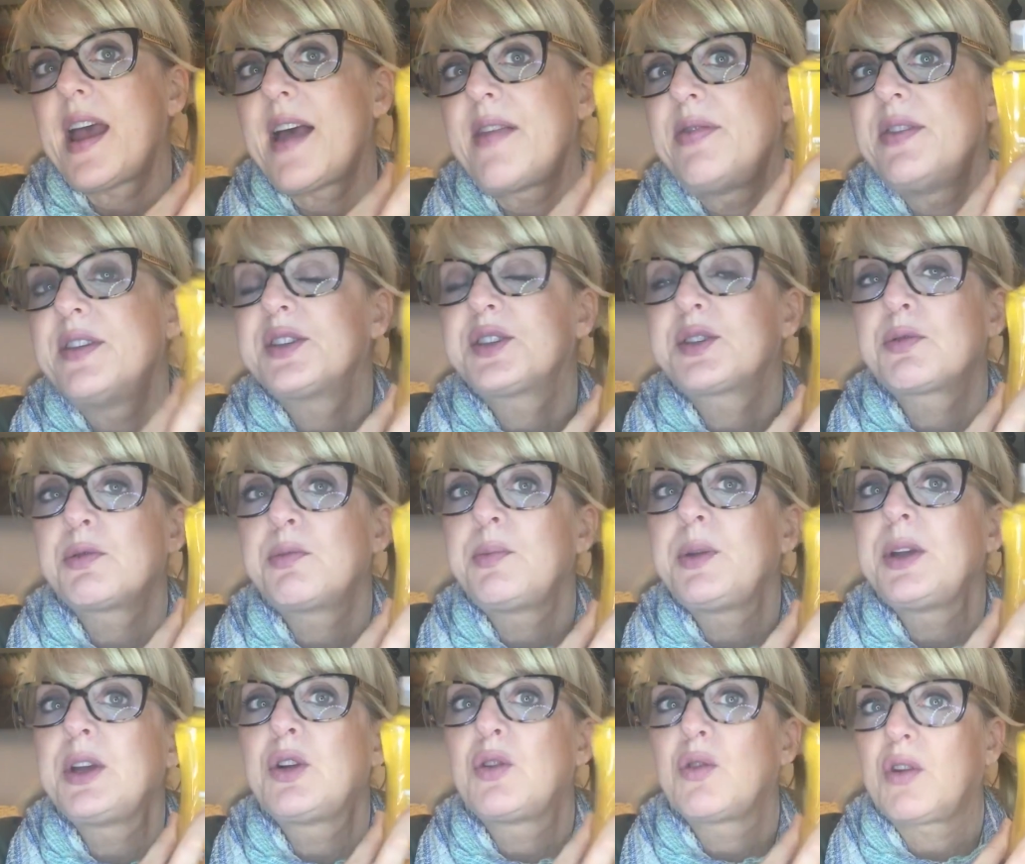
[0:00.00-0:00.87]
And this would
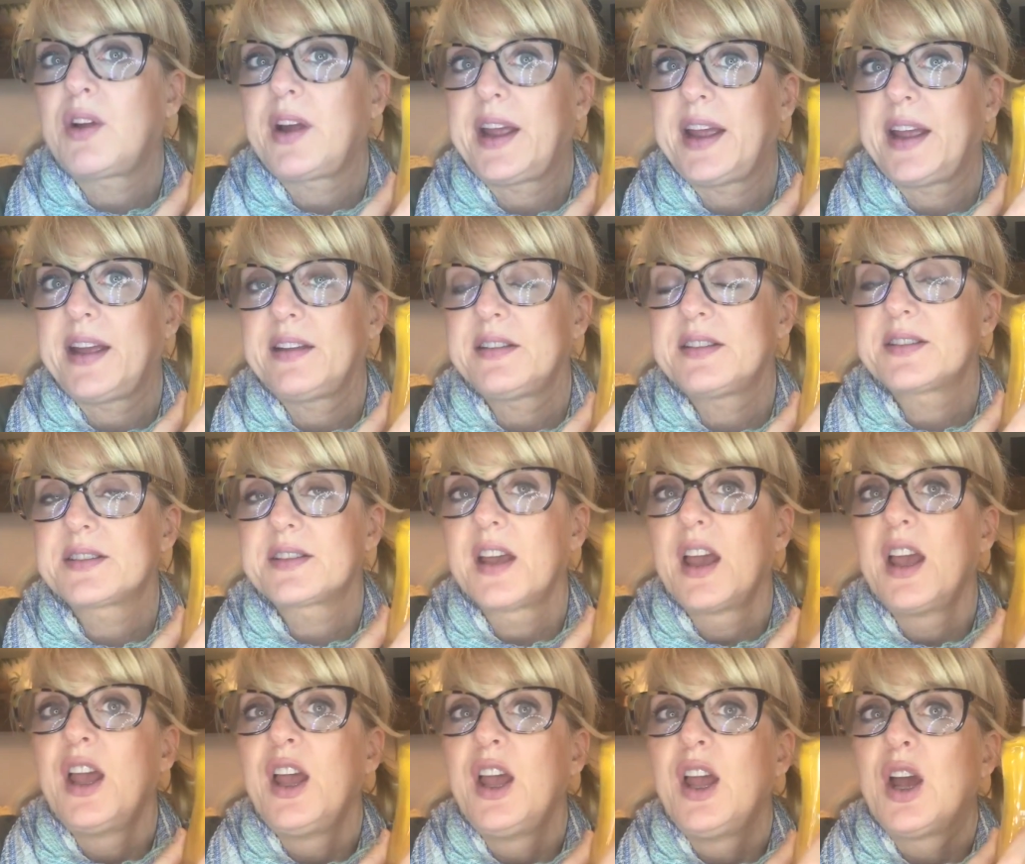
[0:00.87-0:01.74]
be great
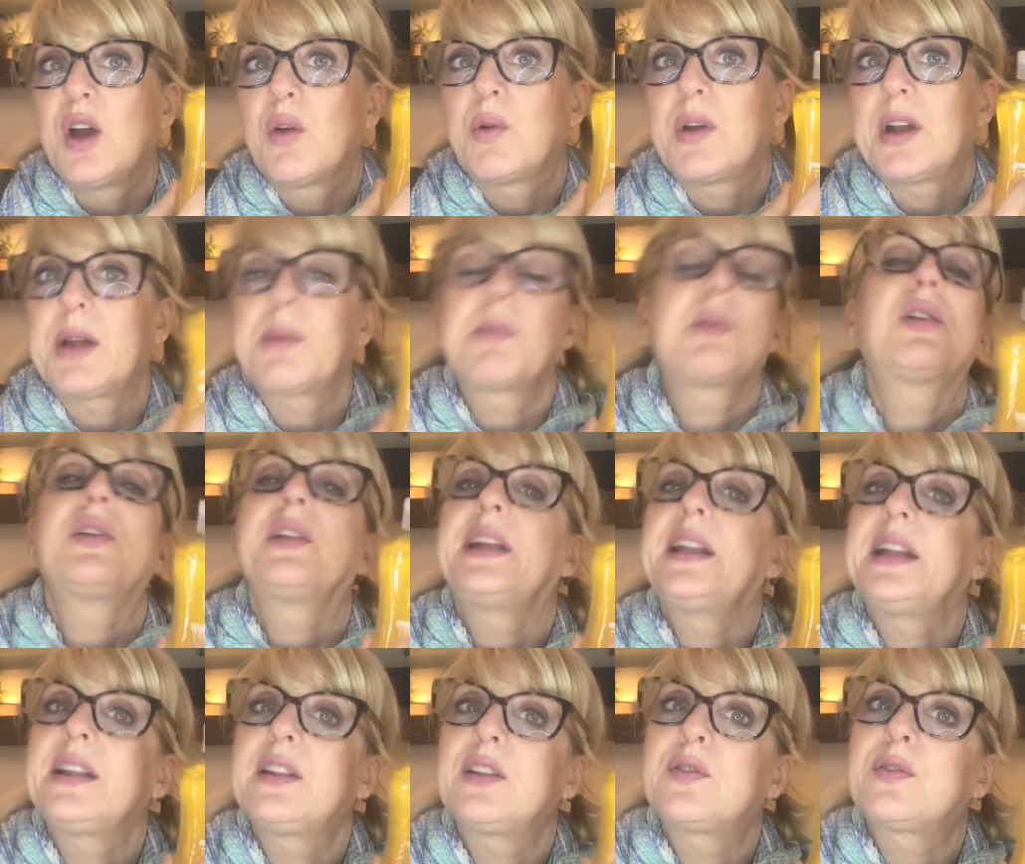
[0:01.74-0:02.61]
when I'm
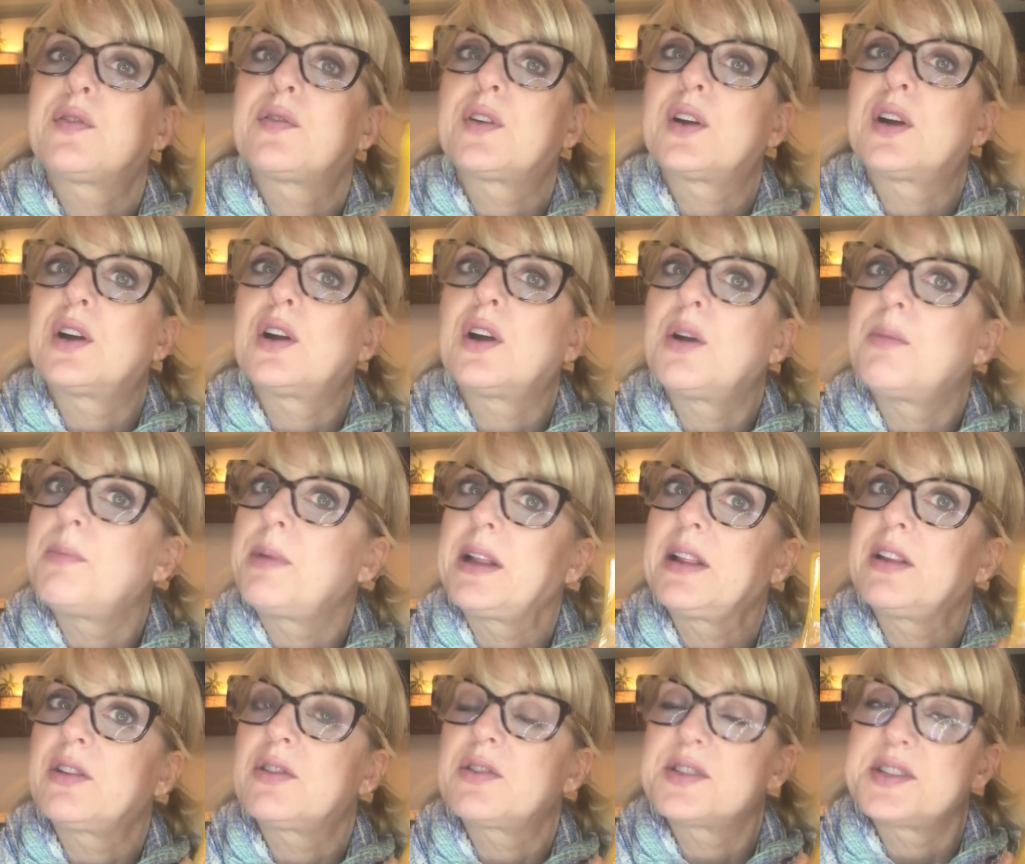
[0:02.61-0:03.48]
cleaning the fur on my
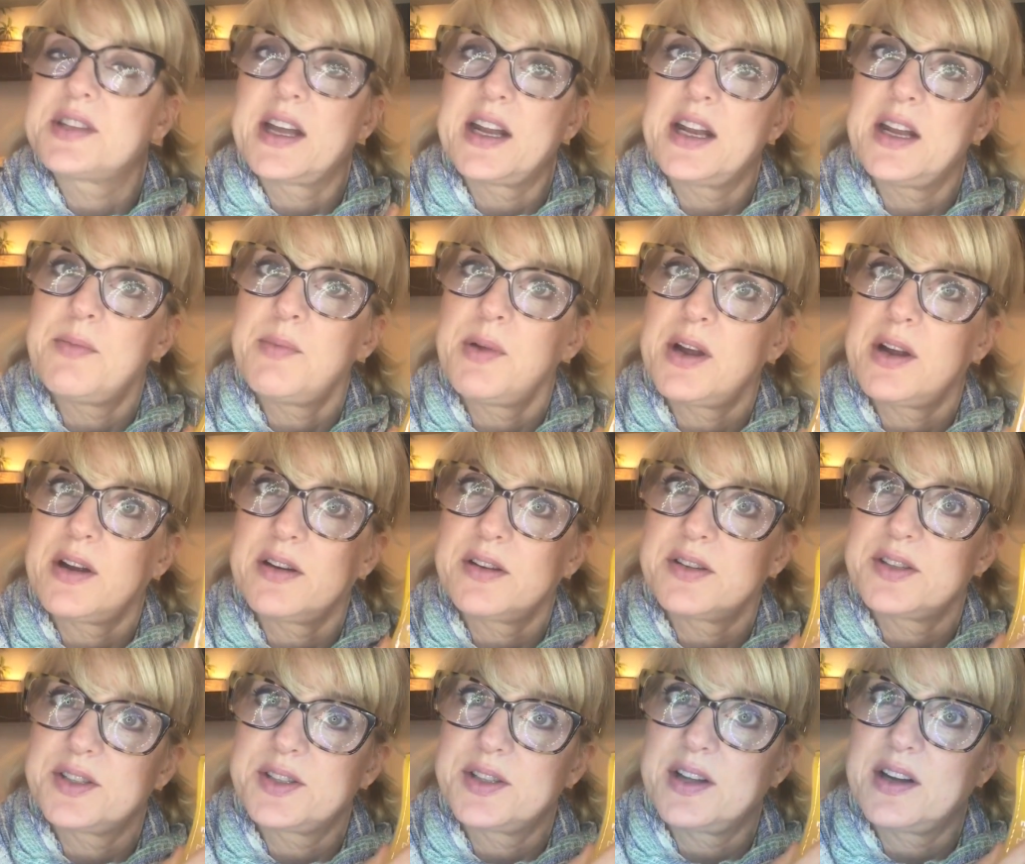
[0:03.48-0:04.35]
little teddy
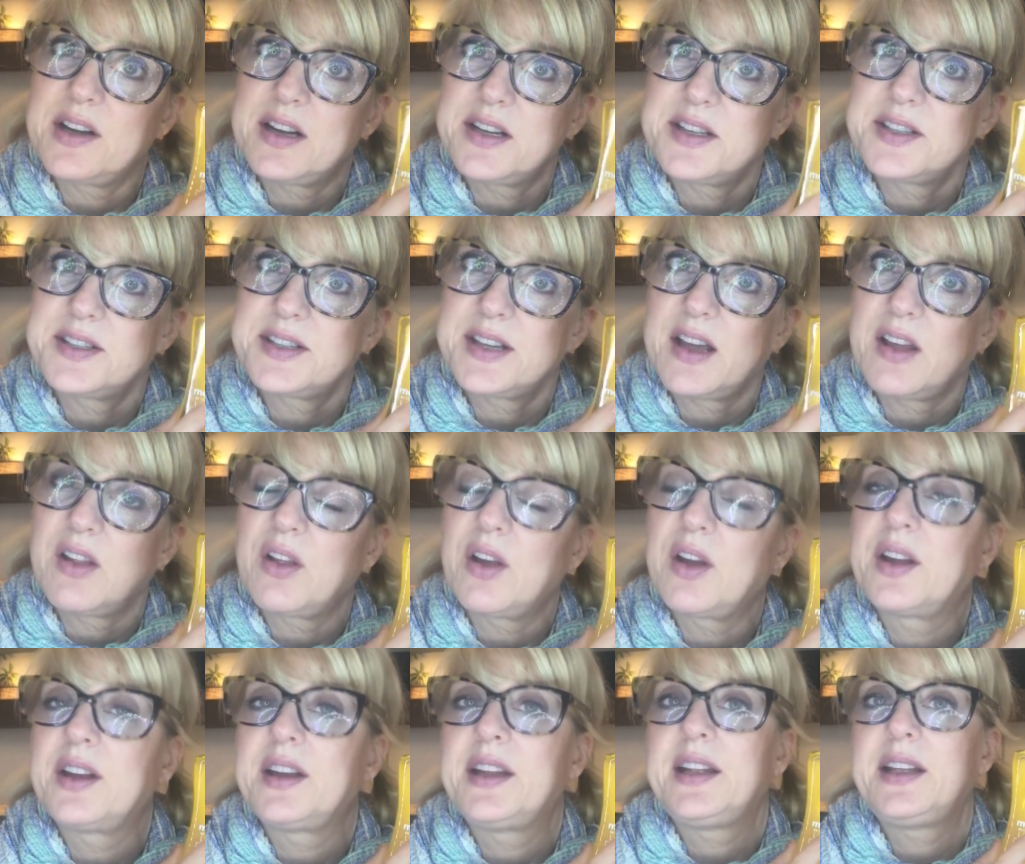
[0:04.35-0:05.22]
bears that I sell
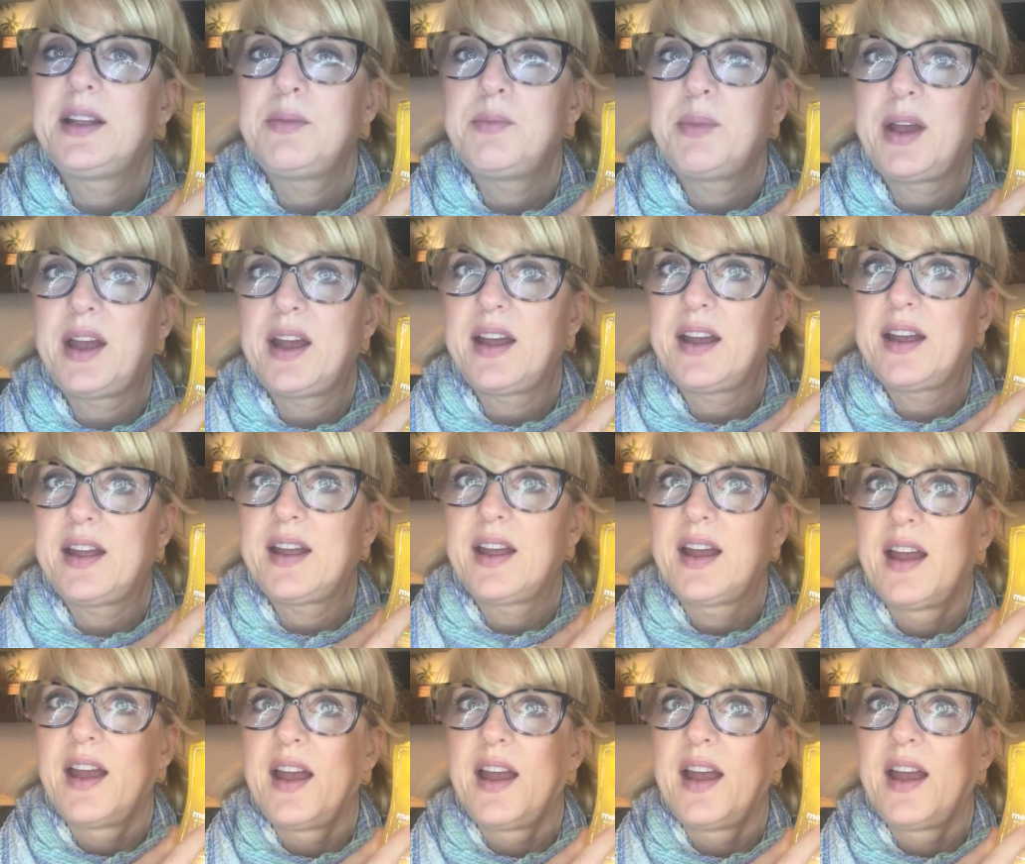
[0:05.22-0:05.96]
on eBay.